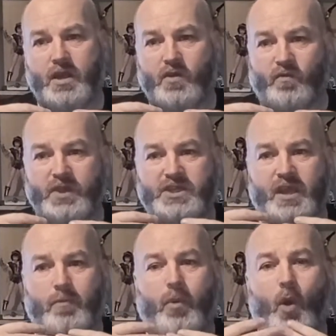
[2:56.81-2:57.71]
reaching
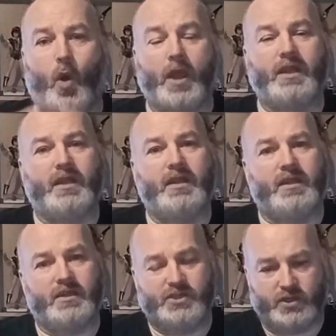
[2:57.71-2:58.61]
a point in
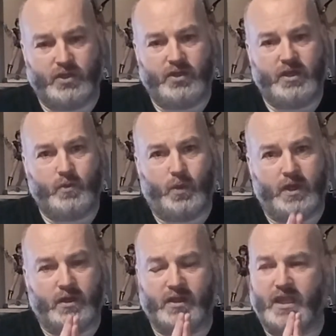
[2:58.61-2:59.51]
their journey
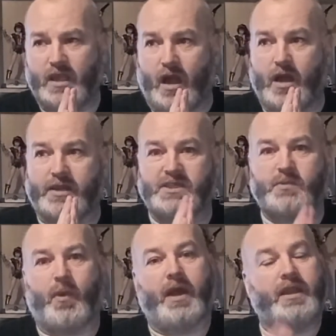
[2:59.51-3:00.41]
where they are
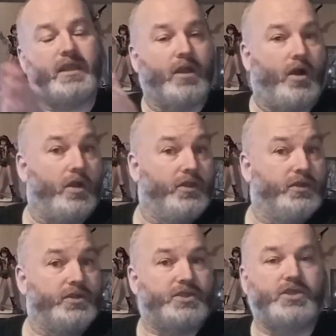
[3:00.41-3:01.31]
inspiring
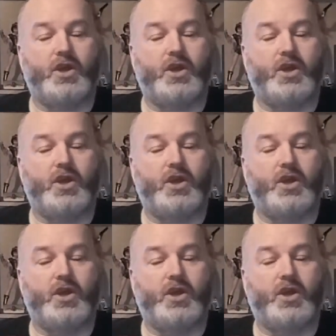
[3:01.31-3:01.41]
others